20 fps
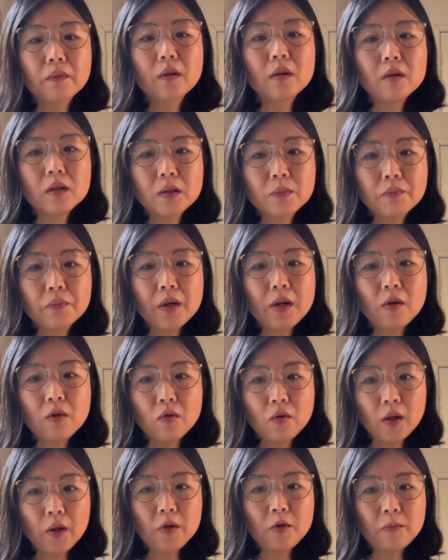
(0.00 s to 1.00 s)
sprinkle
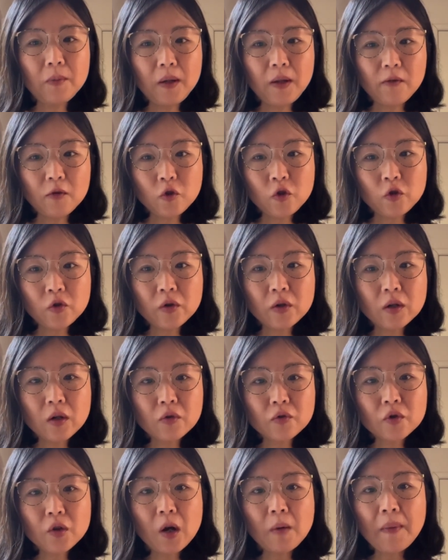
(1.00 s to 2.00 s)
a little bit of sugar on
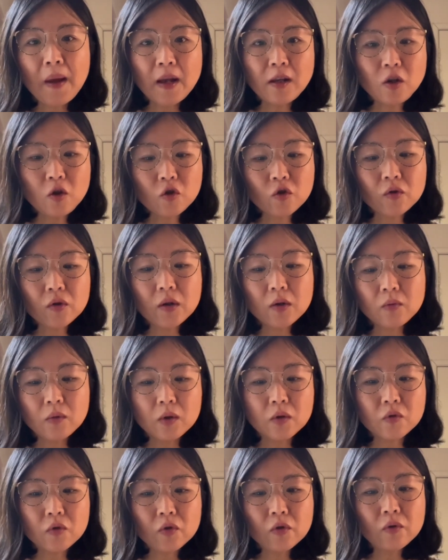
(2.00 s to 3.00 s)
top. Any sugar will
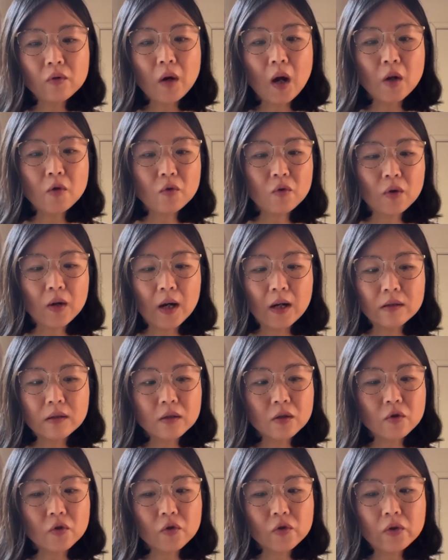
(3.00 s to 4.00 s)
do. I do
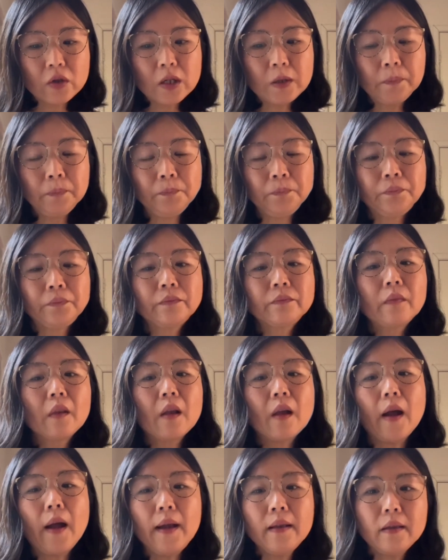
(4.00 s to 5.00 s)
custard sugar.
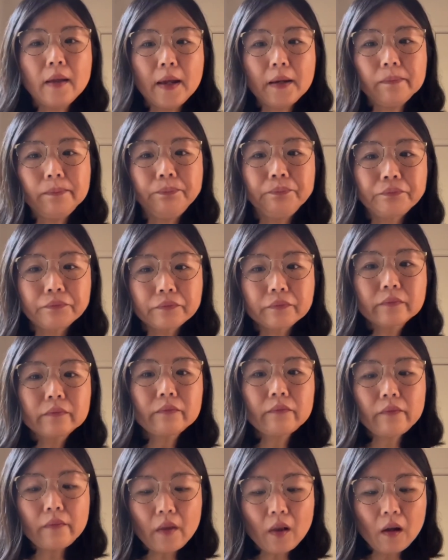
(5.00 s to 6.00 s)
And then
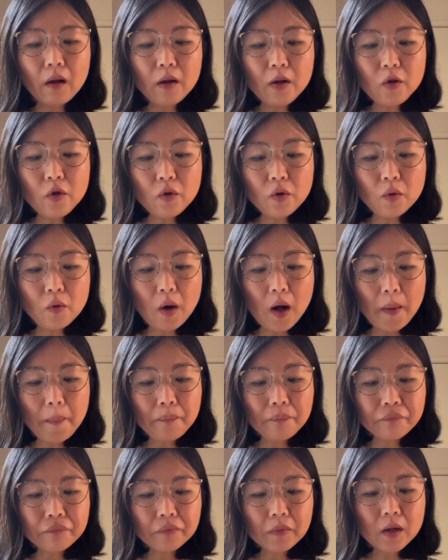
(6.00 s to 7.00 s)
you
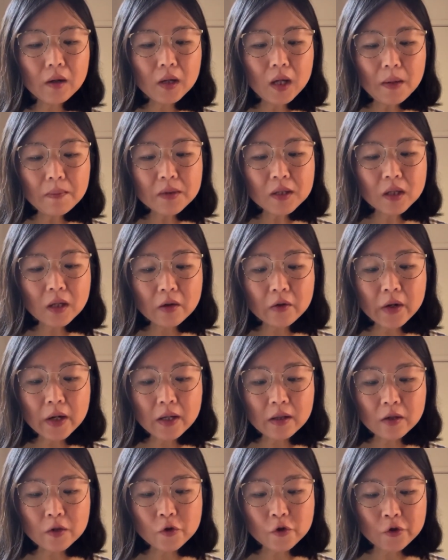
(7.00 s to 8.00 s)
keep stirring
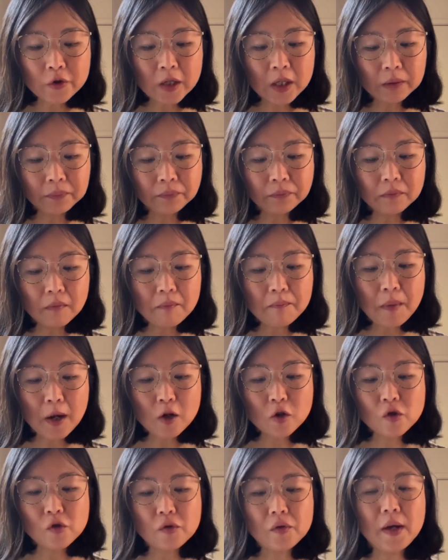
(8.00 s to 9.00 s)
the sugar. Make
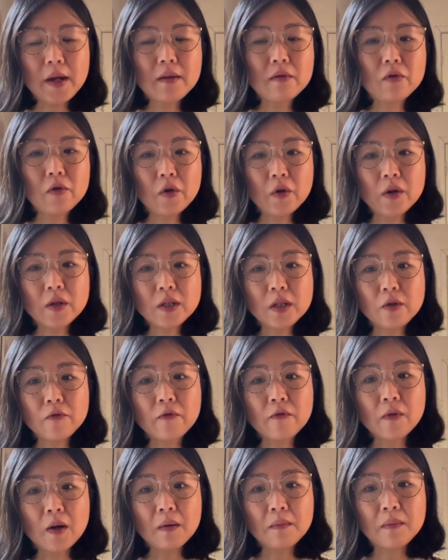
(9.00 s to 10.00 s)
sure it turns
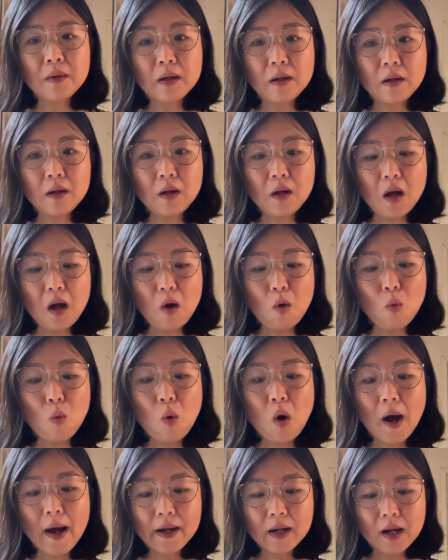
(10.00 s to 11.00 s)
from a
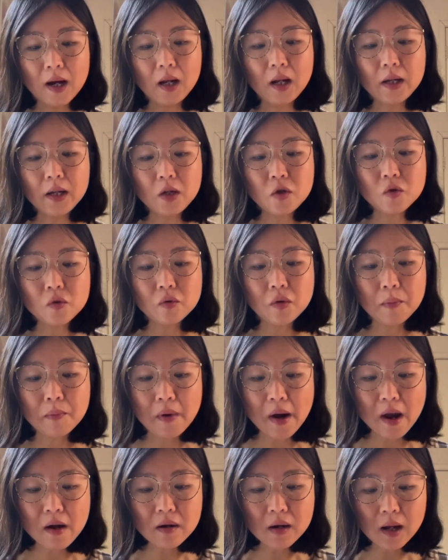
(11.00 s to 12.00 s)
white color into a
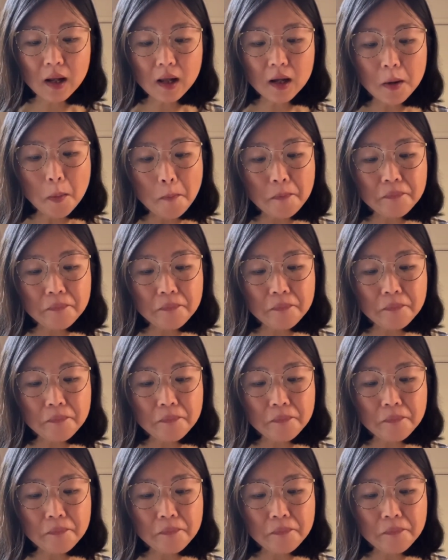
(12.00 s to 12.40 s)
brown color.